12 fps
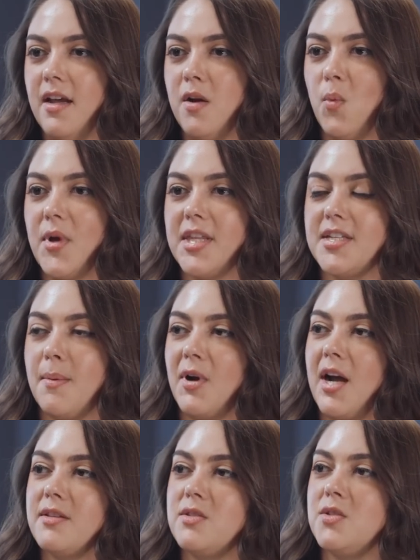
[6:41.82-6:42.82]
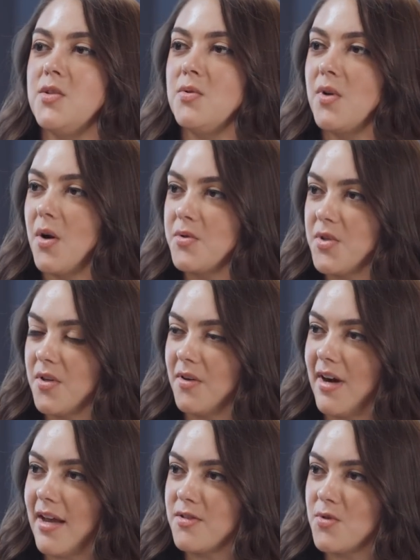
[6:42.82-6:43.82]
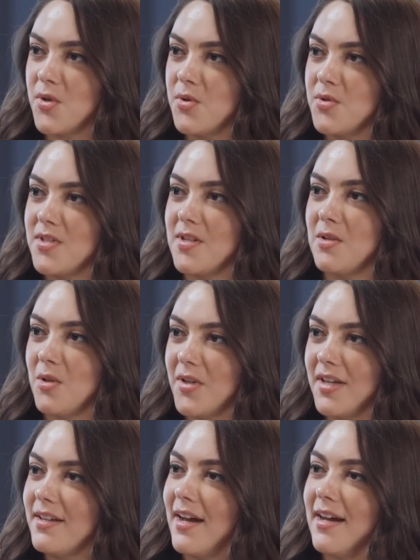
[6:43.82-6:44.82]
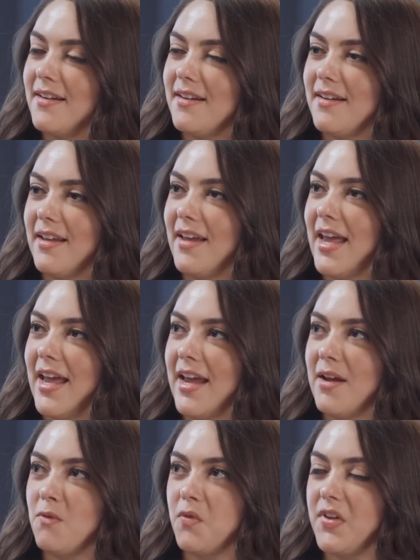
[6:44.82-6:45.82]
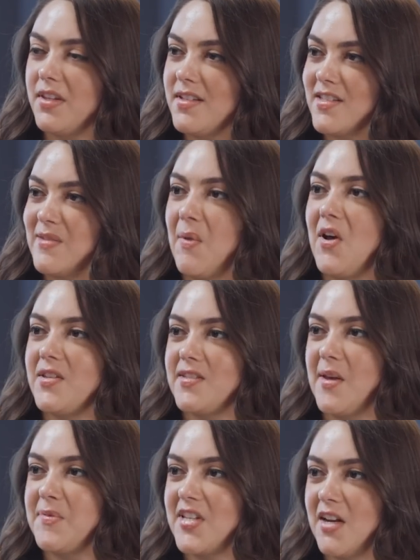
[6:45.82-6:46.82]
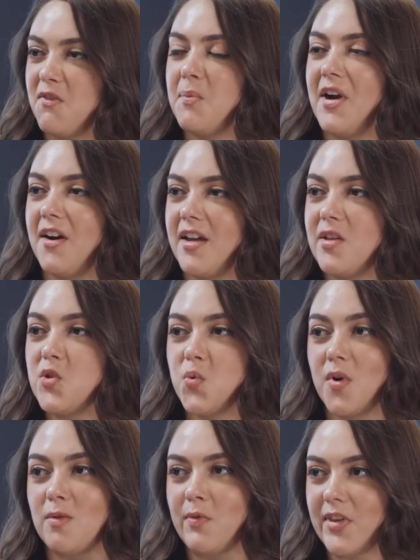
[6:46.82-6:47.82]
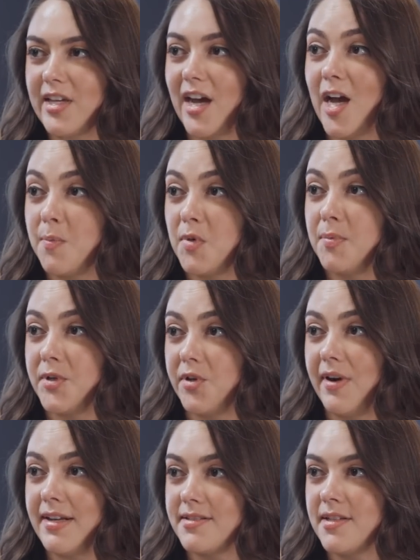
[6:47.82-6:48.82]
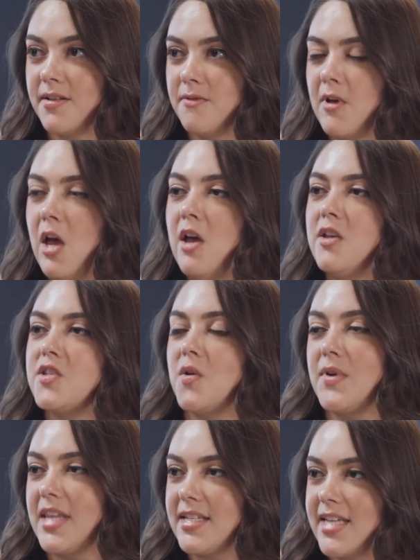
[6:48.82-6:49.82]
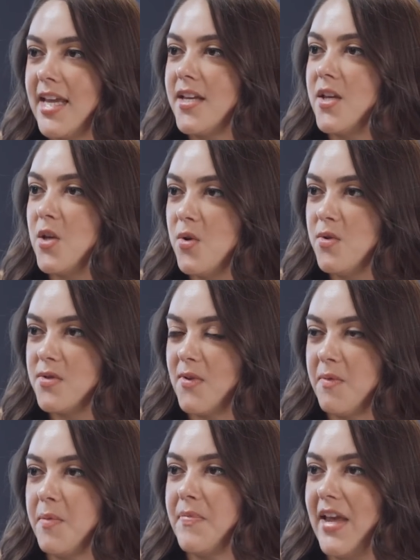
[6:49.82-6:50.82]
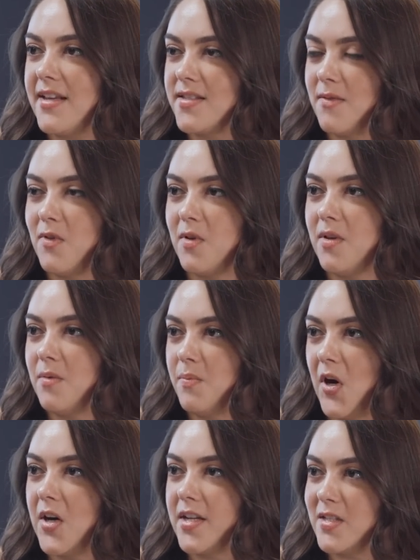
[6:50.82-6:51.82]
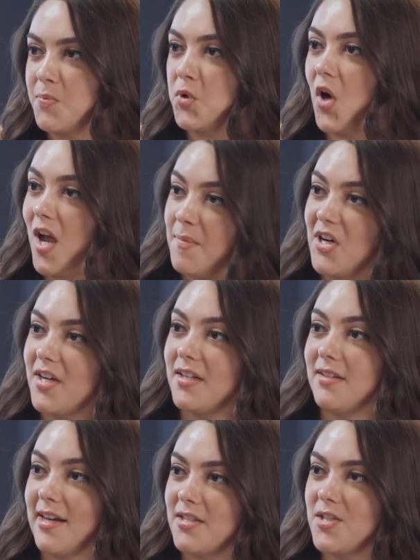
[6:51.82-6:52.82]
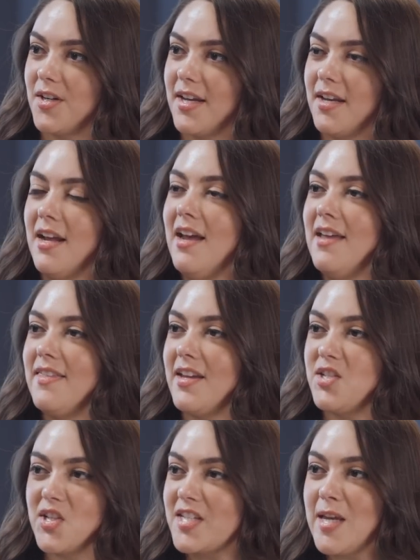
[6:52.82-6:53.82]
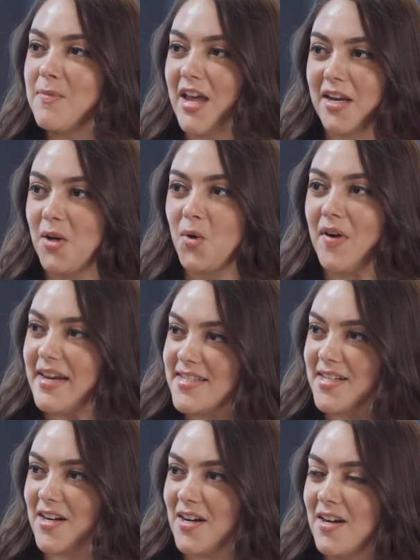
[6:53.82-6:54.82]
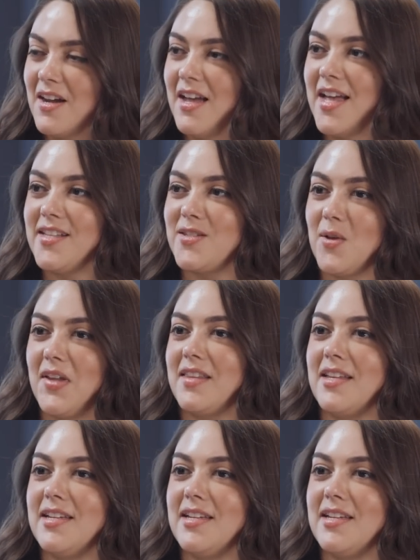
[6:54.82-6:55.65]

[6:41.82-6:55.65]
when the Democrats do go to the grassroots, they're looking at a really small subset of Americans who are really hyper-progressive. Mm-hmm. So when they take cues from the base of the party's primary electorate, they just keep getting crazier. And so, like, the